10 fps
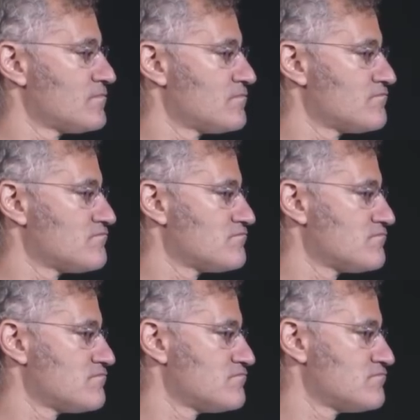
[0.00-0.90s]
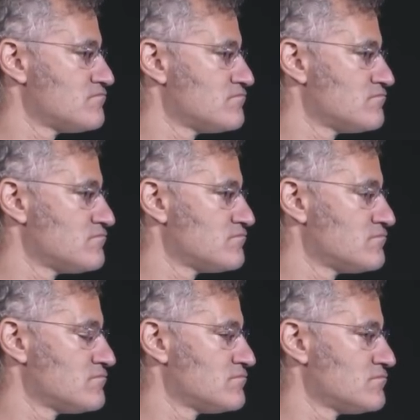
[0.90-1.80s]

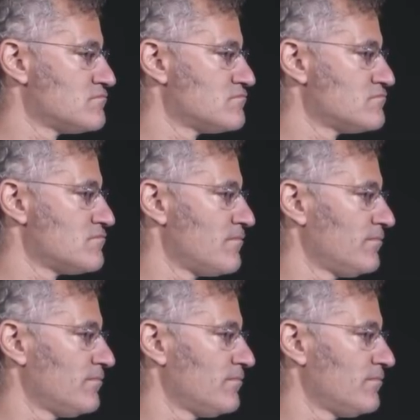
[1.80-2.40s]
The person shown says nothing.